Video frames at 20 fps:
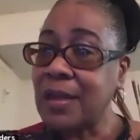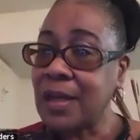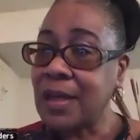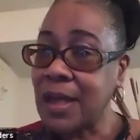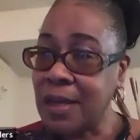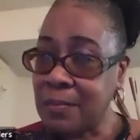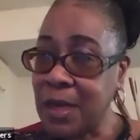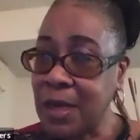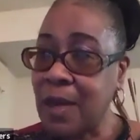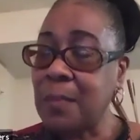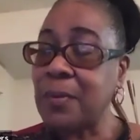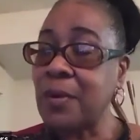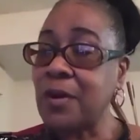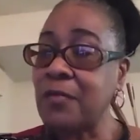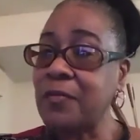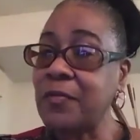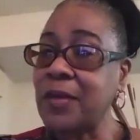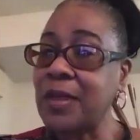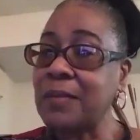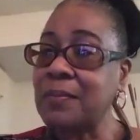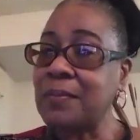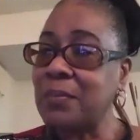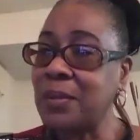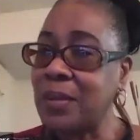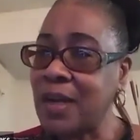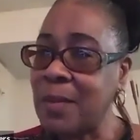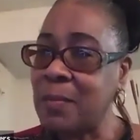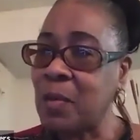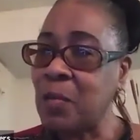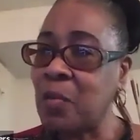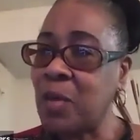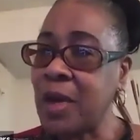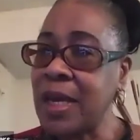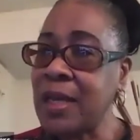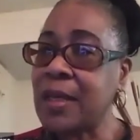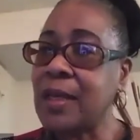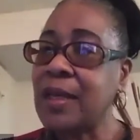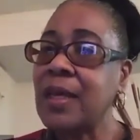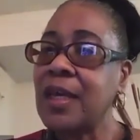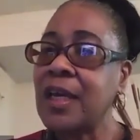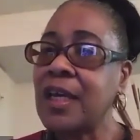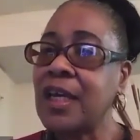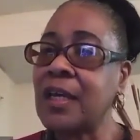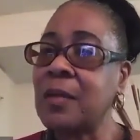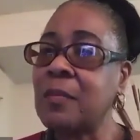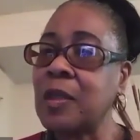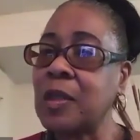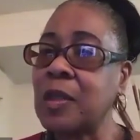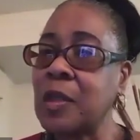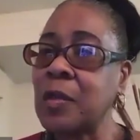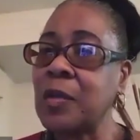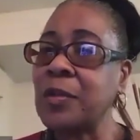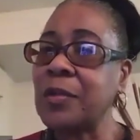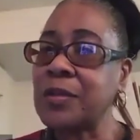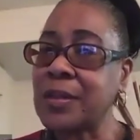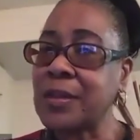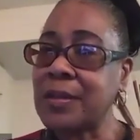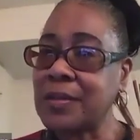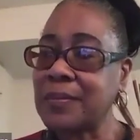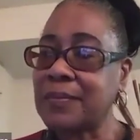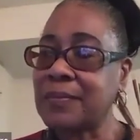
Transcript: I'm not perfect, but I'm awake and I'm alert.